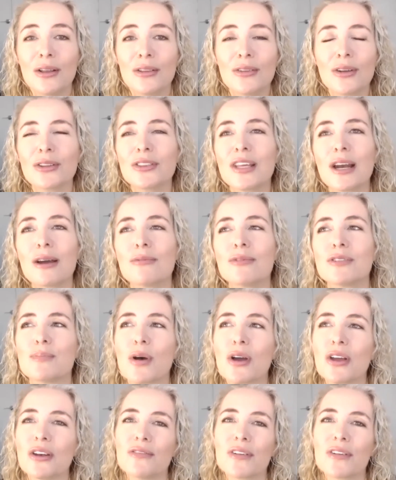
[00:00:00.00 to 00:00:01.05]
not that I was
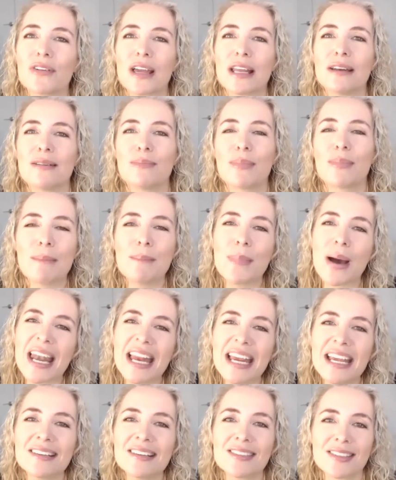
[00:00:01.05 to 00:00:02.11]
motivated by
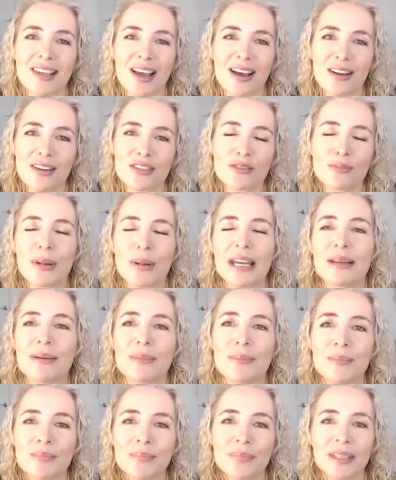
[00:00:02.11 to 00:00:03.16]
money as such, but
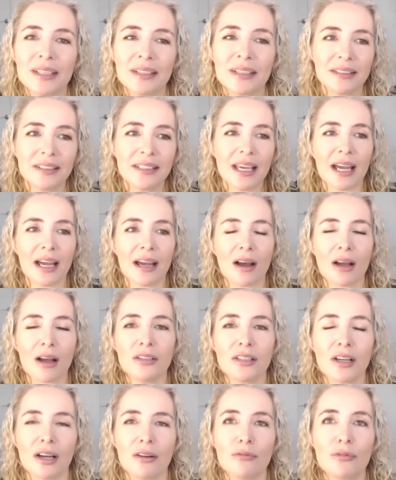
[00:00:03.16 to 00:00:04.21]
yeah,
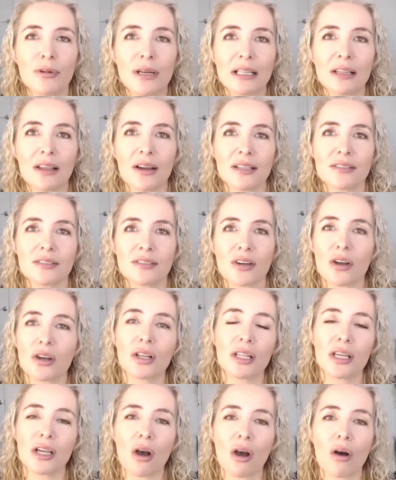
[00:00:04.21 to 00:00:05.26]
I realized
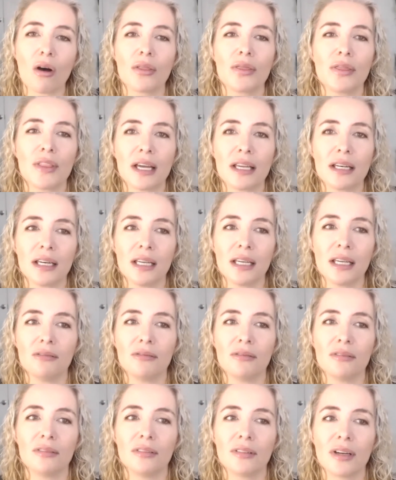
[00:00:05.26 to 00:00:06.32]
early on that
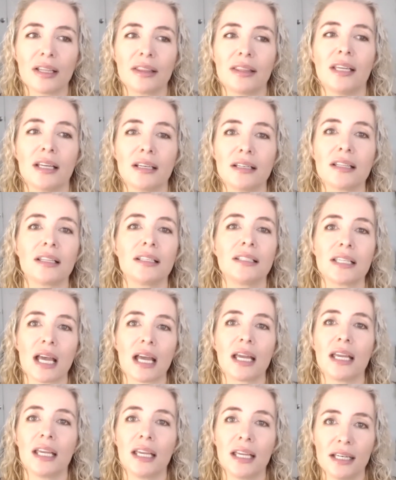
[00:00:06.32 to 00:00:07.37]
at the end of the
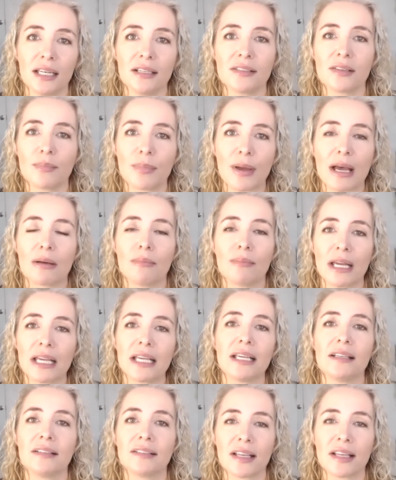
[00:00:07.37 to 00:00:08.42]
day, it is about
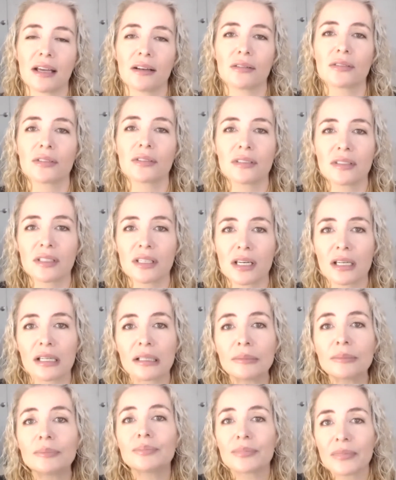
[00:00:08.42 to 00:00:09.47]
making sales, isn't it?
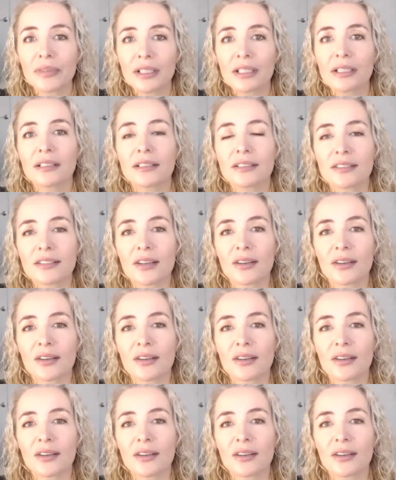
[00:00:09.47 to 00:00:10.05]
So